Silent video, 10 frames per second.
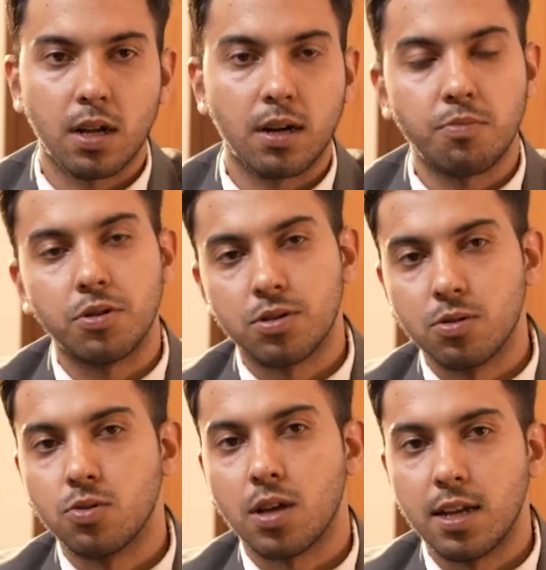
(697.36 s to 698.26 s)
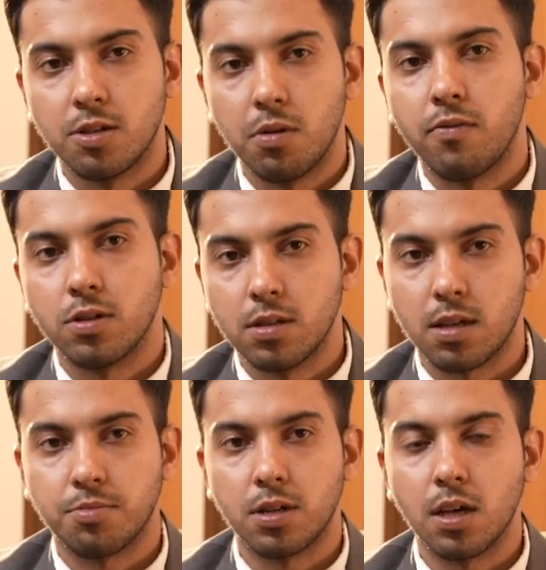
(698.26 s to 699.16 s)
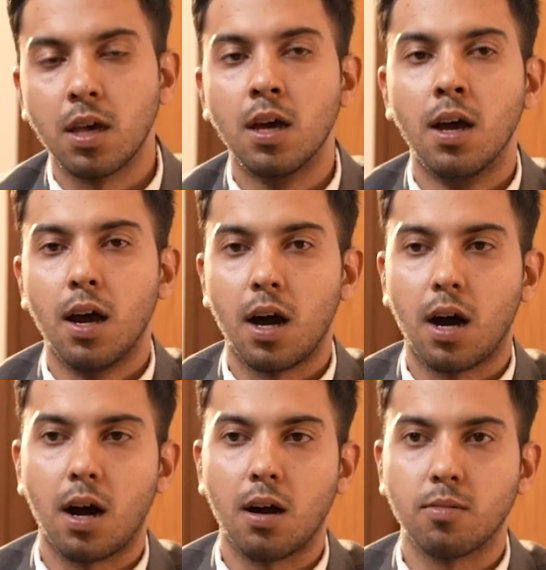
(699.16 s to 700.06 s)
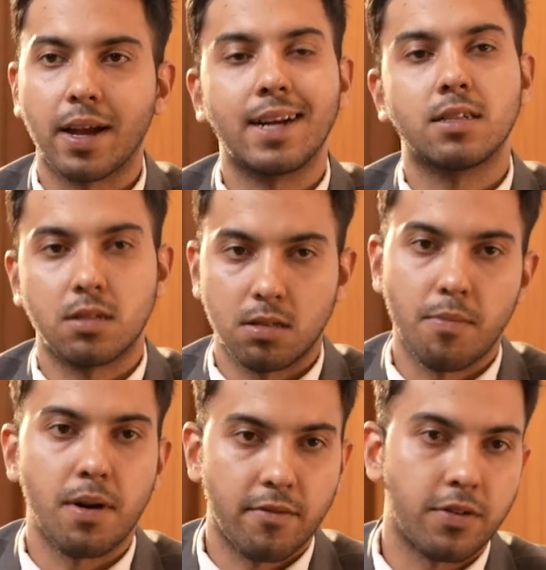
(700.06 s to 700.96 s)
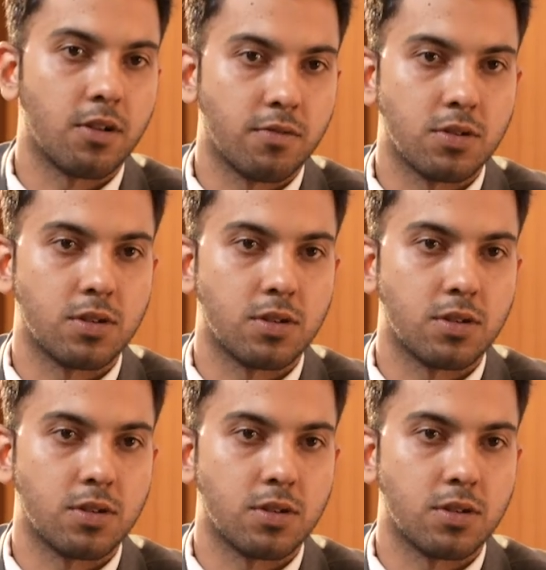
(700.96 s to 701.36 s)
that a person who's eligible for the subsidy gets the benefit of the